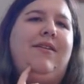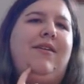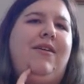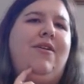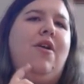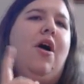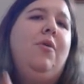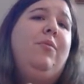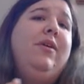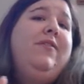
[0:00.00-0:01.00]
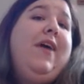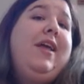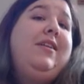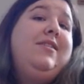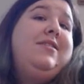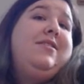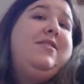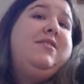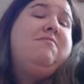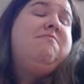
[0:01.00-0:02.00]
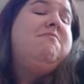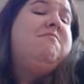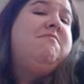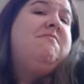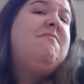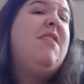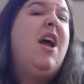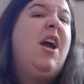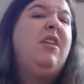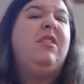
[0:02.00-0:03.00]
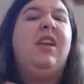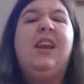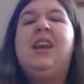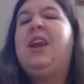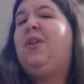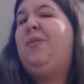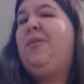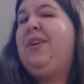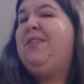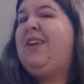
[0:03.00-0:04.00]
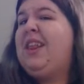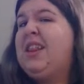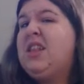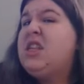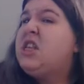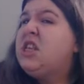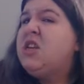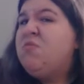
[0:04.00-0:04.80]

not real violence. Not technical violence.